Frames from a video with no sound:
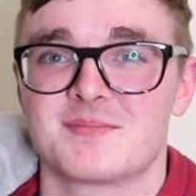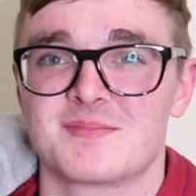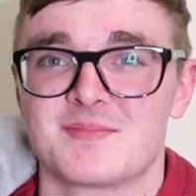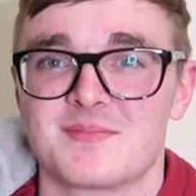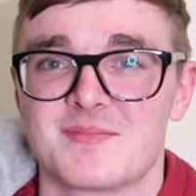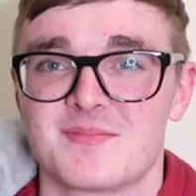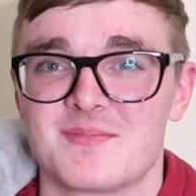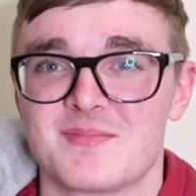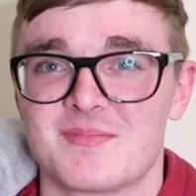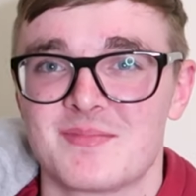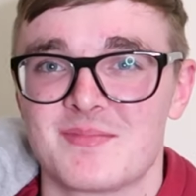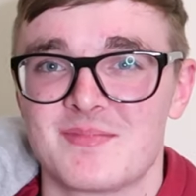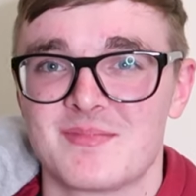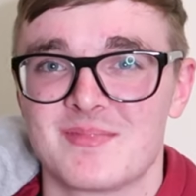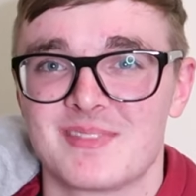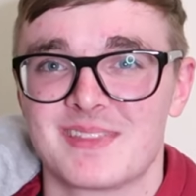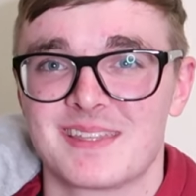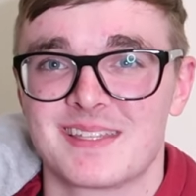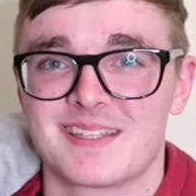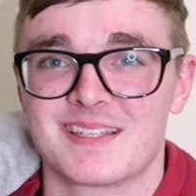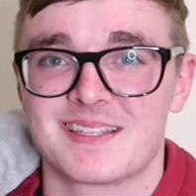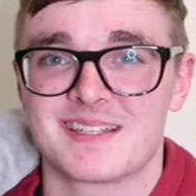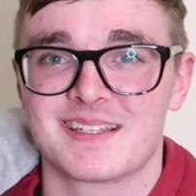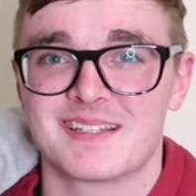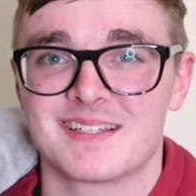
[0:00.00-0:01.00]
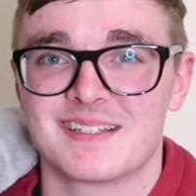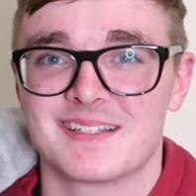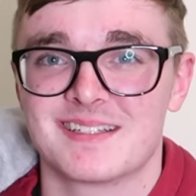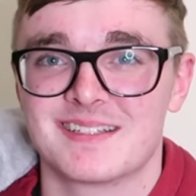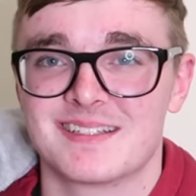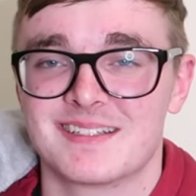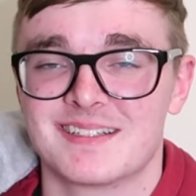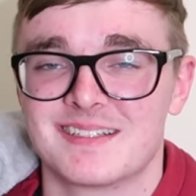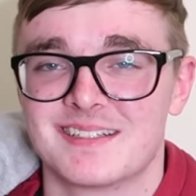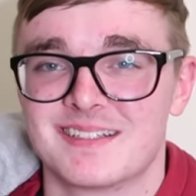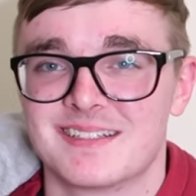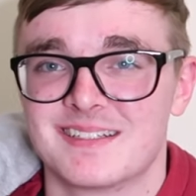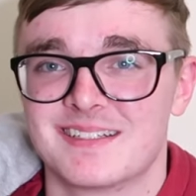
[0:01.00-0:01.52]

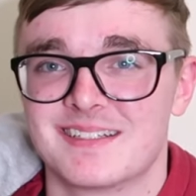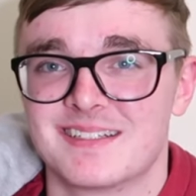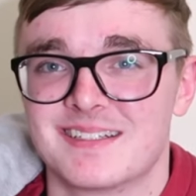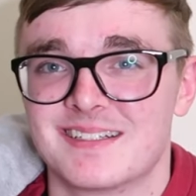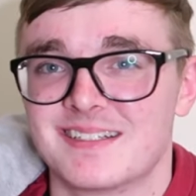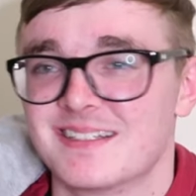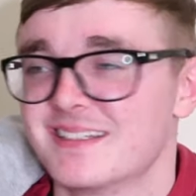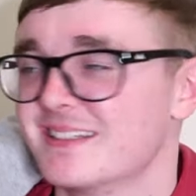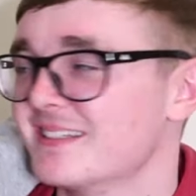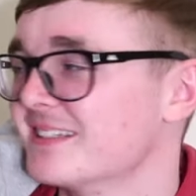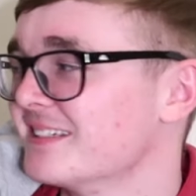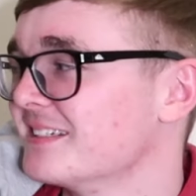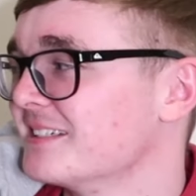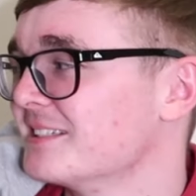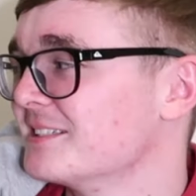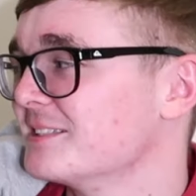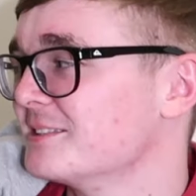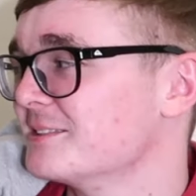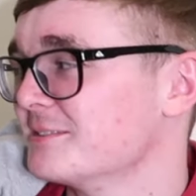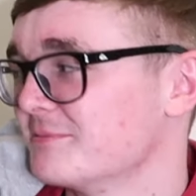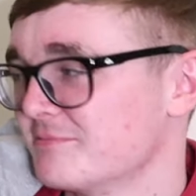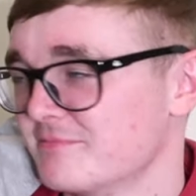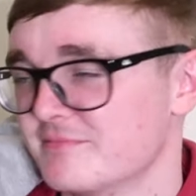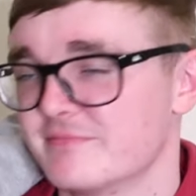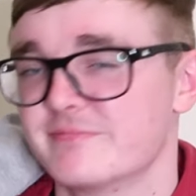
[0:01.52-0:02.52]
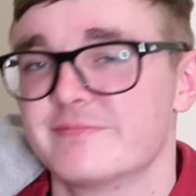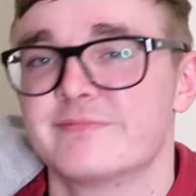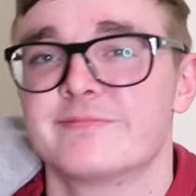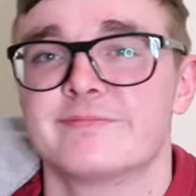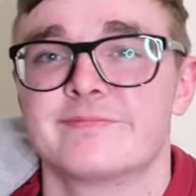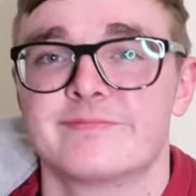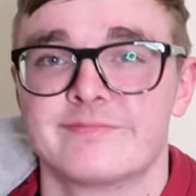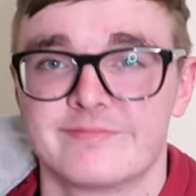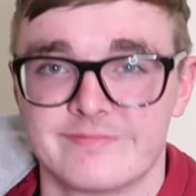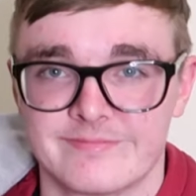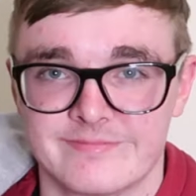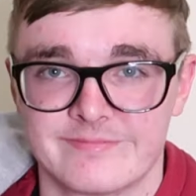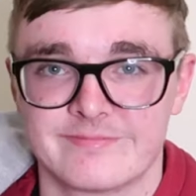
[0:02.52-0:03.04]

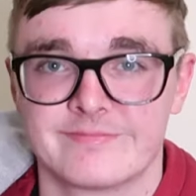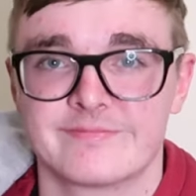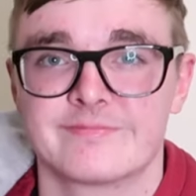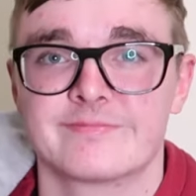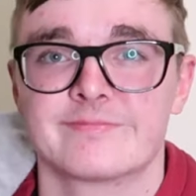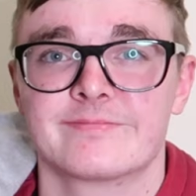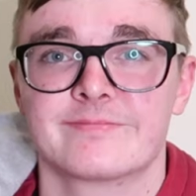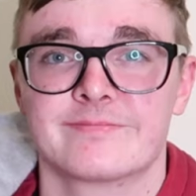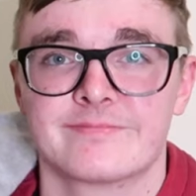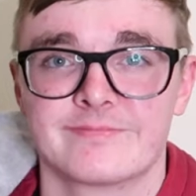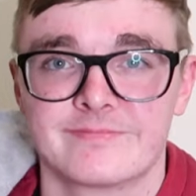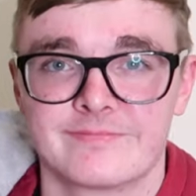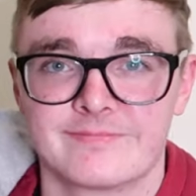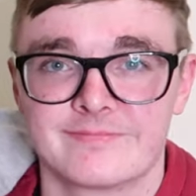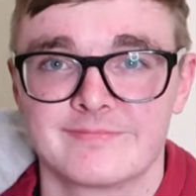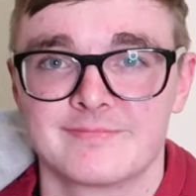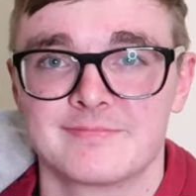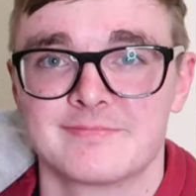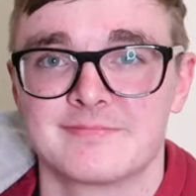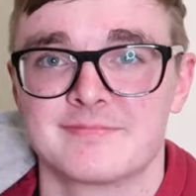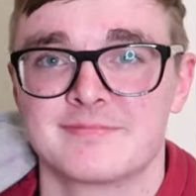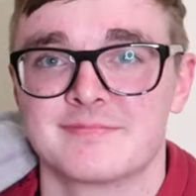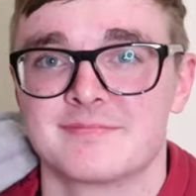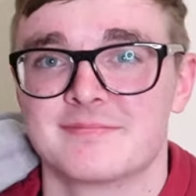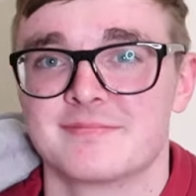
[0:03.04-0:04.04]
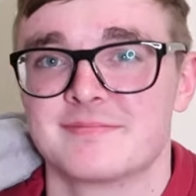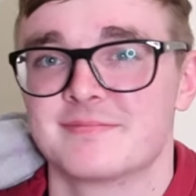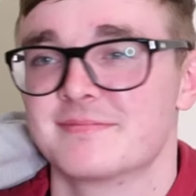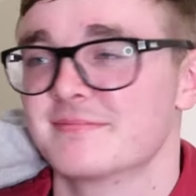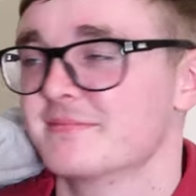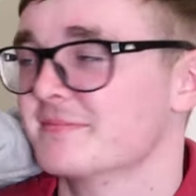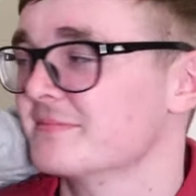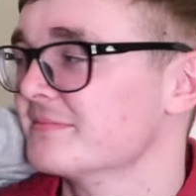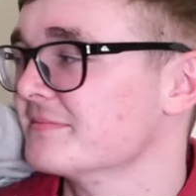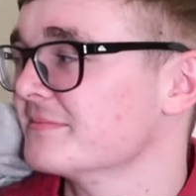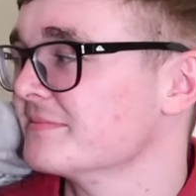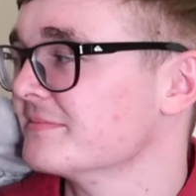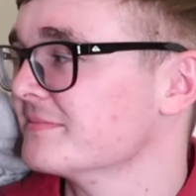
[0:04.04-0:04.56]

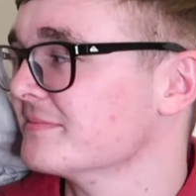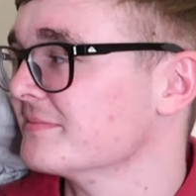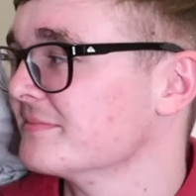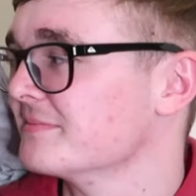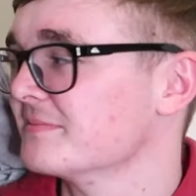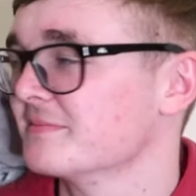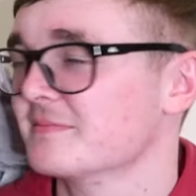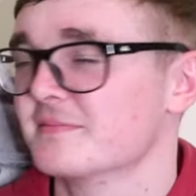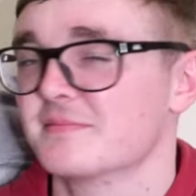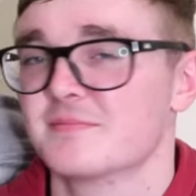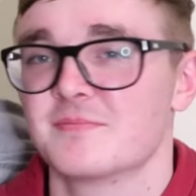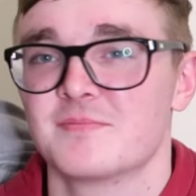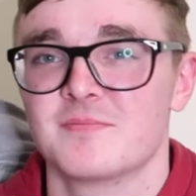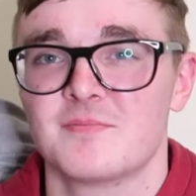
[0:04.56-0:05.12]
This person isn't speaking.